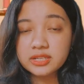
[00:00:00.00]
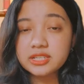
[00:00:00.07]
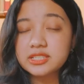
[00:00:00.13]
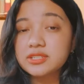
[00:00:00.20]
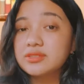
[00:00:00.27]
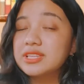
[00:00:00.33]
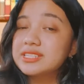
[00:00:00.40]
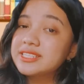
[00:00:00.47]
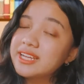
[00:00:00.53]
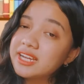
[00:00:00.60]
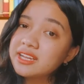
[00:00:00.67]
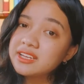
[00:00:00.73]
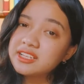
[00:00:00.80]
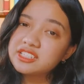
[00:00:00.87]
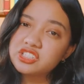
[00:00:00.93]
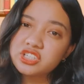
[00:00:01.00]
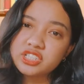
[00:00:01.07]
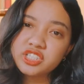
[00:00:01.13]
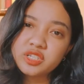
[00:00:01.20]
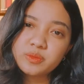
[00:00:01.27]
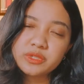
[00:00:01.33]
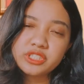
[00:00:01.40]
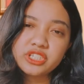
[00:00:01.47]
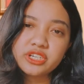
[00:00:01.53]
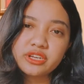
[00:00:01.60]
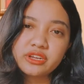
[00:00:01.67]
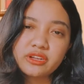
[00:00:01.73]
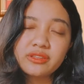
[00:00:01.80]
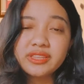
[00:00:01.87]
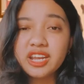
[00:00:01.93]
So the second instructional
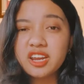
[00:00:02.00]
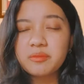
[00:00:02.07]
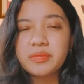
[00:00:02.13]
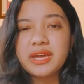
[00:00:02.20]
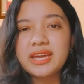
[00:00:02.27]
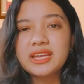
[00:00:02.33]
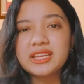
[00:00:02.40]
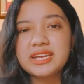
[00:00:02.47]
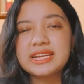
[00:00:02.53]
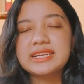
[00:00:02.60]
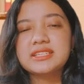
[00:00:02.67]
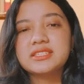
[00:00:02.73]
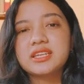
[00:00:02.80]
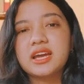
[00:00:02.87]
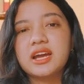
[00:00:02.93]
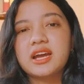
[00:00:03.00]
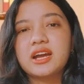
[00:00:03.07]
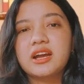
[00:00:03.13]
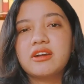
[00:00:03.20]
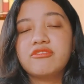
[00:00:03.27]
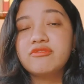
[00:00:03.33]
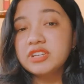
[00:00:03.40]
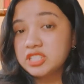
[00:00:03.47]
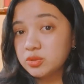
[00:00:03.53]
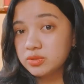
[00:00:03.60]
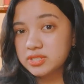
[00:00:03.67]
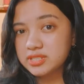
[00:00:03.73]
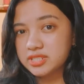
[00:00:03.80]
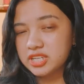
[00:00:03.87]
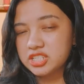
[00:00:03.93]
material that I made is a
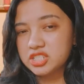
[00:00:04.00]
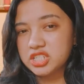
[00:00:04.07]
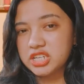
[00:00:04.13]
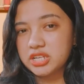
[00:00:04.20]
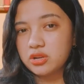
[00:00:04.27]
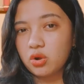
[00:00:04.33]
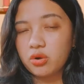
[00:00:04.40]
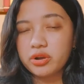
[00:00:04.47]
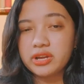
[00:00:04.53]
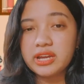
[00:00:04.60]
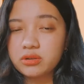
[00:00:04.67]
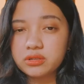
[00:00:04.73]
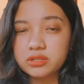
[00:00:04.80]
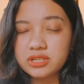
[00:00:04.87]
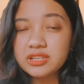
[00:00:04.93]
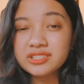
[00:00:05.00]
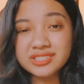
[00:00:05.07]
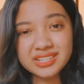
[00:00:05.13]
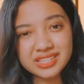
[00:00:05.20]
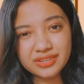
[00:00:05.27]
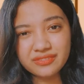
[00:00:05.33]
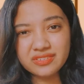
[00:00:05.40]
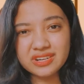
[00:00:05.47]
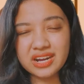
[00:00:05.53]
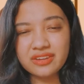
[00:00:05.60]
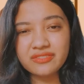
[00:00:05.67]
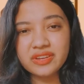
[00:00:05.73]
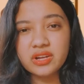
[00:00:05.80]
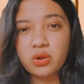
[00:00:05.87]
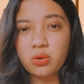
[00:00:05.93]
visualization or illustrative
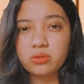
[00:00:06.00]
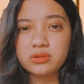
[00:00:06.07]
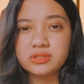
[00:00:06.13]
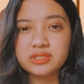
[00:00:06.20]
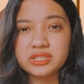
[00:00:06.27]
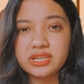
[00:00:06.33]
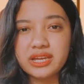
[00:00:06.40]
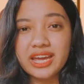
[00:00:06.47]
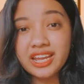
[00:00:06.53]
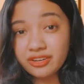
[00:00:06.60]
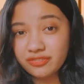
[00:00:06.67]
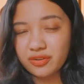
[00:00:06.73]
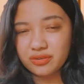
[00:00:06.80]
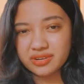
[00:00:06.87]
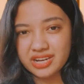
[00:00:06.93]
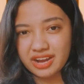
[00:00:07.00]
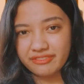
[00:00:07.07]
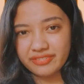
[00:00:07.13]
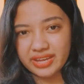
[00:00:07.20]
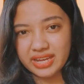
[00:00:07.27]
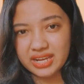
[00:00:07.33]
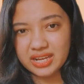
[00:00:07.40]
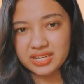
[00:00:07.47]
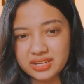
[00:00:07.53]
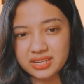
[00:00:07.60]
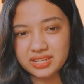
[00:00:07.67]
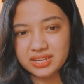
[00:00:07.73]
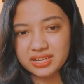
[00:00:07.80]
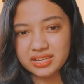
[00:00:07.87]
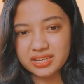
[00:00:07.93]
graphic called infographic.
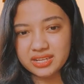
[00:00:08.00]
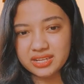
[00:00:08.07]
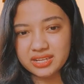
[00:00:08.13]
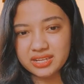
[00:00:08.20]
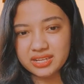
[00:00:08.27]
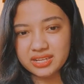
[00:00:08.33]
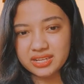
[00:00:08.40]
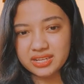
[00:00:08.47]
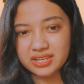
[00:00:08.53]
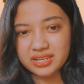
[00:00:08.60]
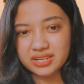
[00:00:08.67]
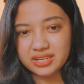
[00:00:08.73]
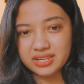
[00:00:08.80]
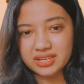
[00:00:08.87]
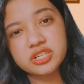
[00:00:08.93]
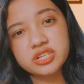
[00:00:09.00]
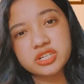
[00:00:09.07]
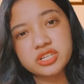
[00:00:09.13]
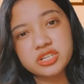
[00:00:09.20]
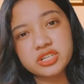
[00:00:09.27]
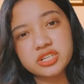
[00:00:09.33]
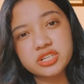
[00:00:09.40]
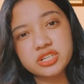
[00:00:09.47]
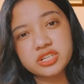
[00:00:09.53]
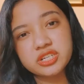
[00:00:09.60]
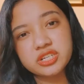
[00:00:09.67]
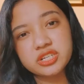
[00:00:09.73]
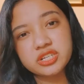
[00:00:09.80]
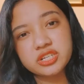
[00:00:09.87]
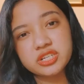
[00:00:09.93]
This type of instructional materials can
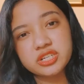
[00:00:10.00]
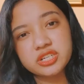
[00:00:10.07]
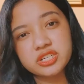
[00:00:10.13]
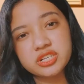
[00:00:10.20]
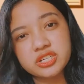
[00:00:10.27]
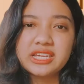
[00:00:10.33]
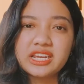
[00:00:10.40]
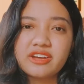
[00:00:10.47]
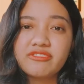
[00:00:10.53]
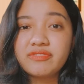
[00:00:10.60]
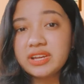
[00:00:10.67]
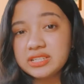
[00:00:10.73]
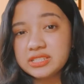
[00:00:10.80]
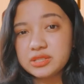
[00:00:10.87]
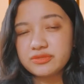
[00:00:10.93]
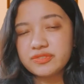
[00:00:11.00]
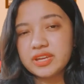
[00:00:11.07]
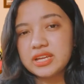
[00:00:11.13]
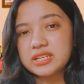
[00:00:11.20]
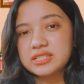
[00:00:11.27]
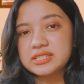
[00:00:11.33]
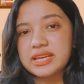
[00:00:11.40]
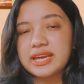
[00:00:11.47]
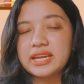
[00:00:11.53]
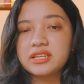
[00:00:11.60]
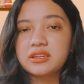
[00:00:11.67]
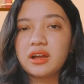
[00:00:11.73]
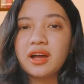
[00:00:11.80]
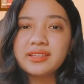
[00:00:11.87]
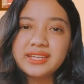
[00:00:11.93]
also be used in a face-to-face
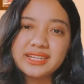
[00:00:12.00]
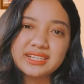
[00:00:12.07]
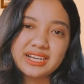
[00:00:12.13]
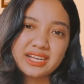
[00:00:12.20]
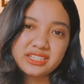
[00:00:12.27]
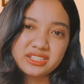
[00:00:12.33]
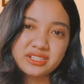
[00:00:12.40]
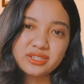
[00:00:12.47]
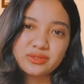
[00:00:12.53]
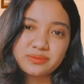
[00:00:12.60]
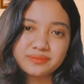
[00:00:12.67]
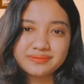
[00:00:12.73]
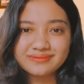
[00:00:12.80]
and online classroom.